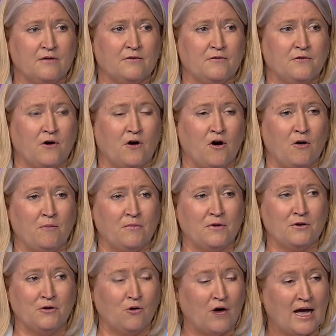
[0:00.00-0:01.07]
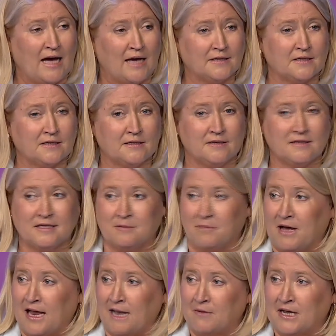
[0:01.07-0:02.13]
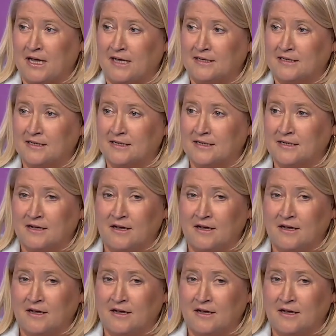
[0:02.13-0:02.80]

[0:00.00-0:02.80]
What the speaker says: From your house to Parliament House,